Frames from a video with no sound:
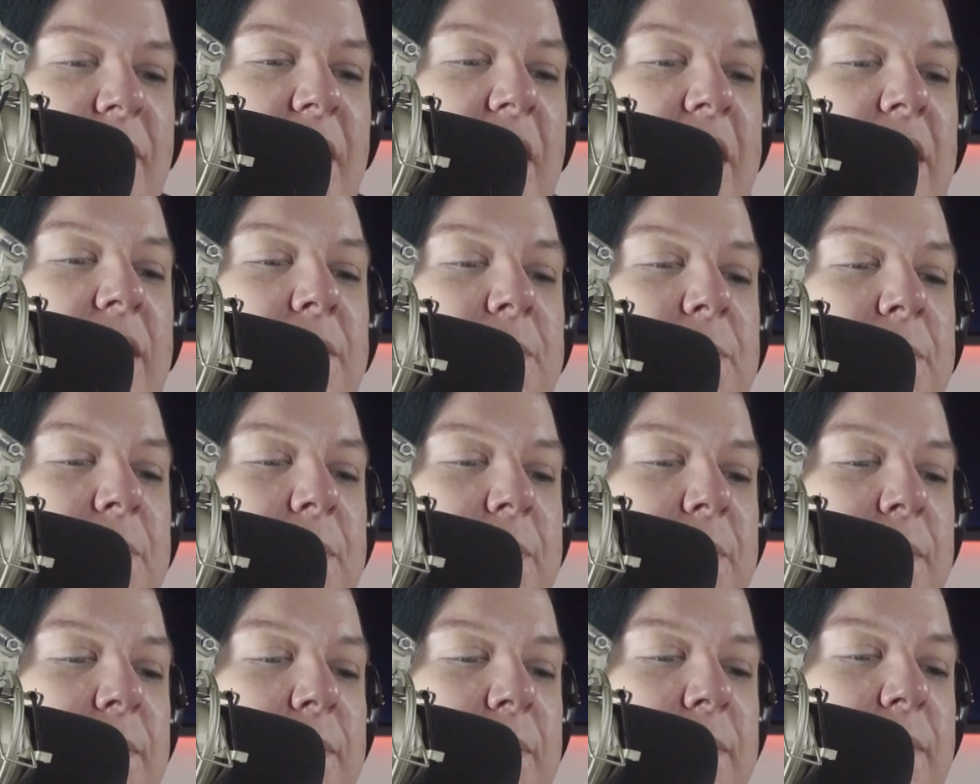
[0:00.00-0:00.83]
Yeah.
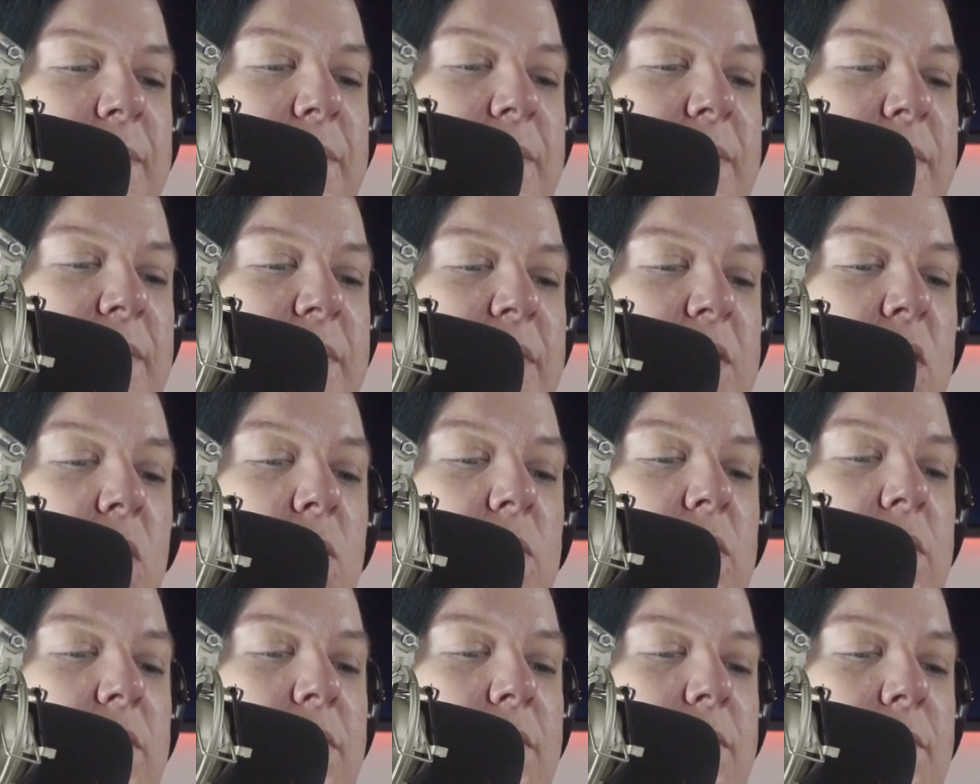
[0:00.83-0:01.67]
So
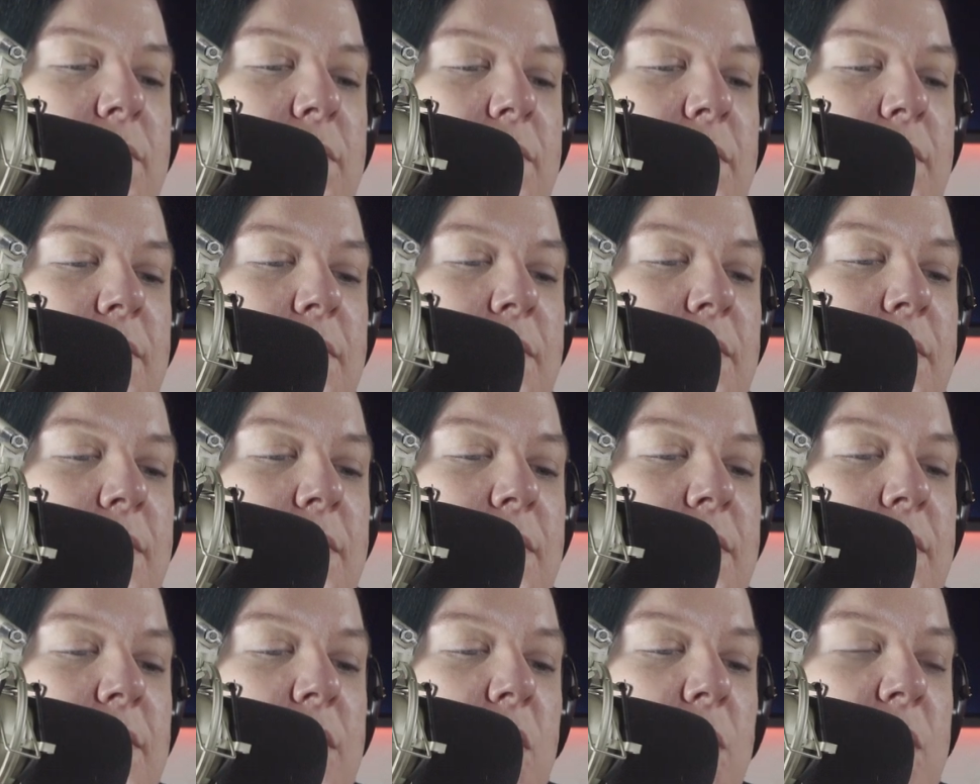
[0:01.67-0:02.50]
do
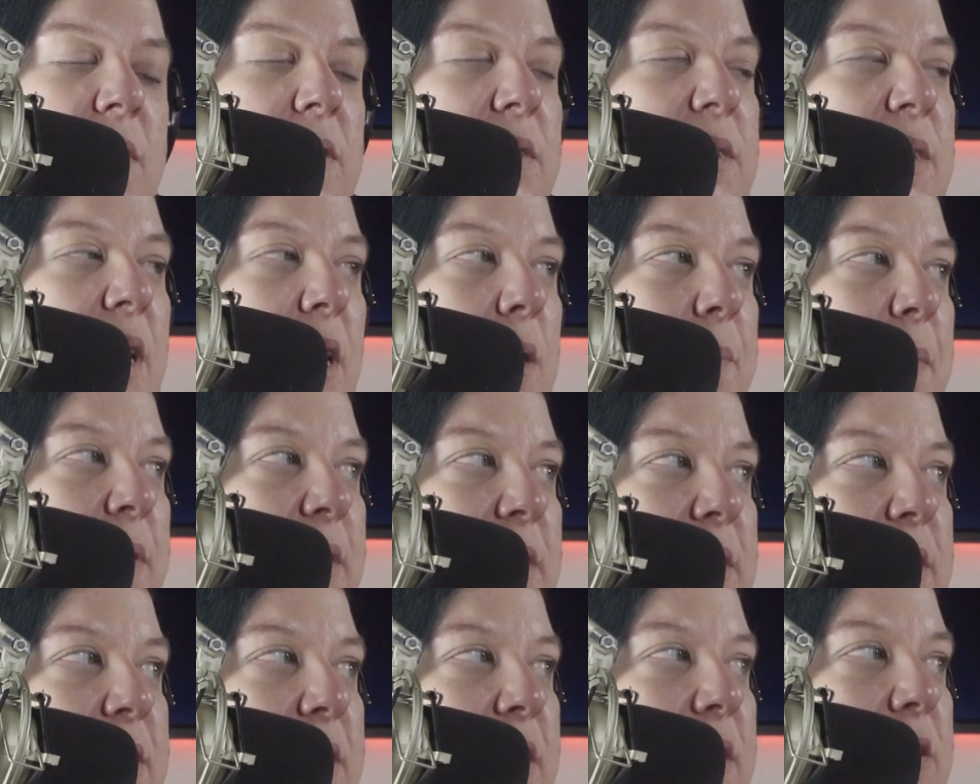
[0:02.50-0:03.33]
you want to talk about
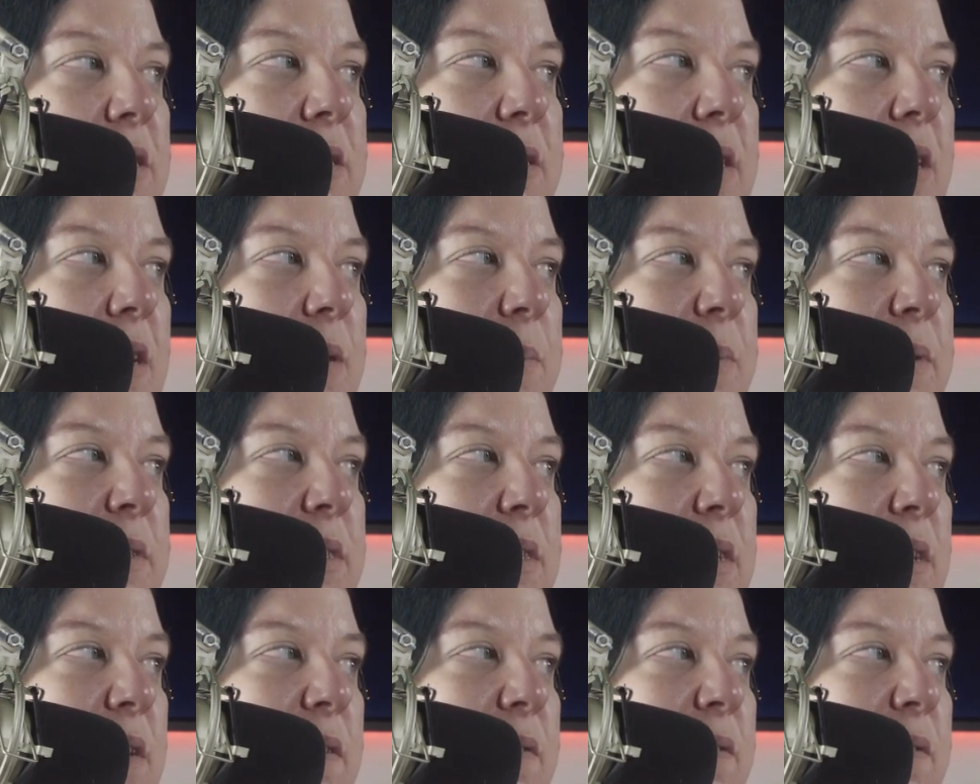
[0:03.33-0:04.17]
the stage setup and stuff?